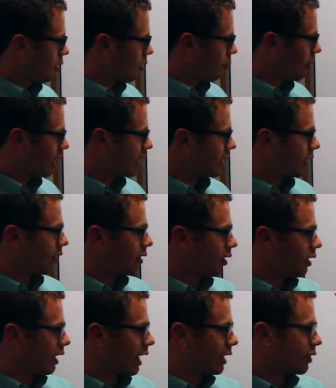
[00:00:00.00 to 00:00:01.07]
Mixon
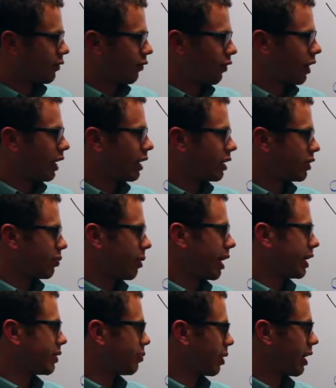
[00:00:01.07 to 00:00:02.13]
gets free into
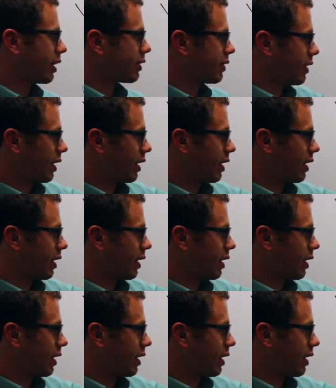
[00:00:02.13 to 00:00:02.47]
space because,